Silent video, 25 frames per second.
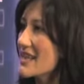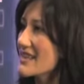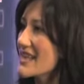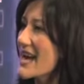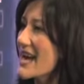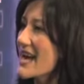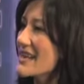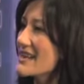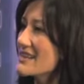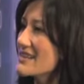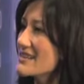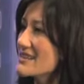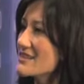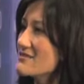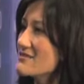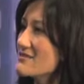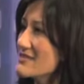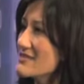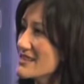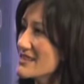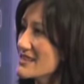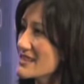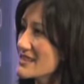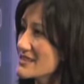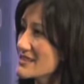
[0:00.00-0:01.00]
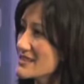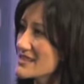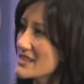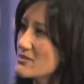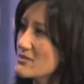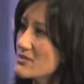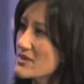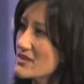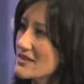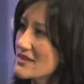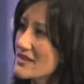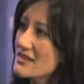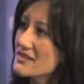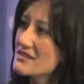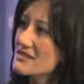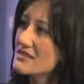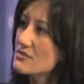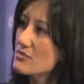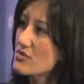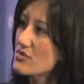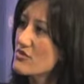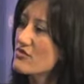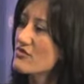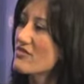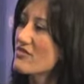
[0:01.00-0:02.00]
the added convenience that we like to
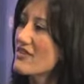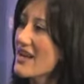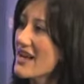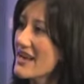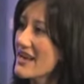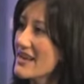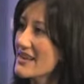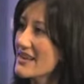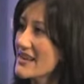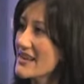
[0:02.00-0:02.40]
provide